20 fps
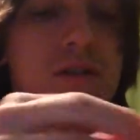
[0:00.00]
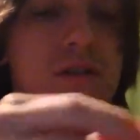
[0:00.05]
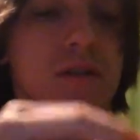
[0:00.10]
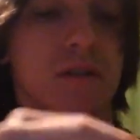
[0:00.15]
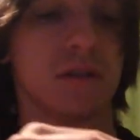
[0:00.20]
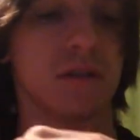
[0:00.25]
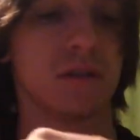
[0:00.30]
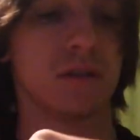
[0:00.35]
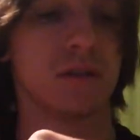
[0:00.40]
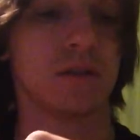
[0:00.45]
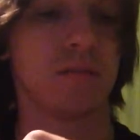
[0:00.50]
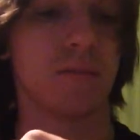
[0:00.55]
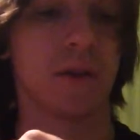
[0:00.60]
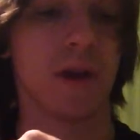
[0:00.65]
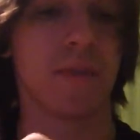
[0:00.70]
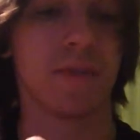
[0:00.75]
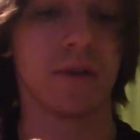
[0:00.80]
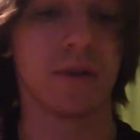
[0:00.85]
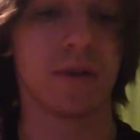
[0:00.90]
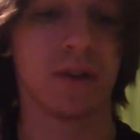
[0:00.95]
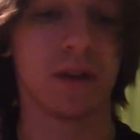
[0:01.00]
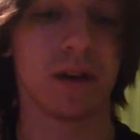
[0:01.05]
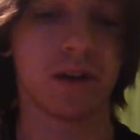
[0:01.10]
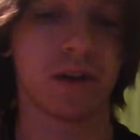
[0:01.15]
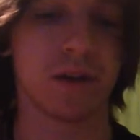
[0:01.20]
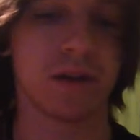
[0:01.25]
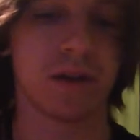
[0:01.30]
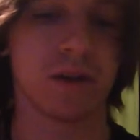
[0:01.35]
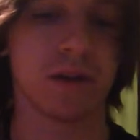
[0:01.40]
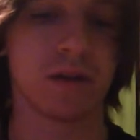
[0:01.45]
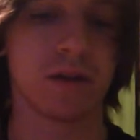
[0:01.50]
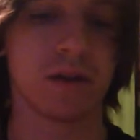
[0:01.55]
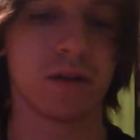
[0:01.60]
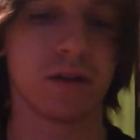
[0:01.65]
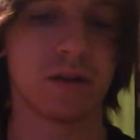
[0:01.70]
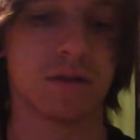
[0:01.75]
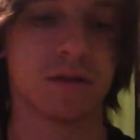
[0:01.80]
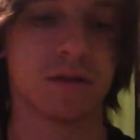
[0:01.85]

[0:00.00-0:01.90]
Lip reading: And then you pop in the eye,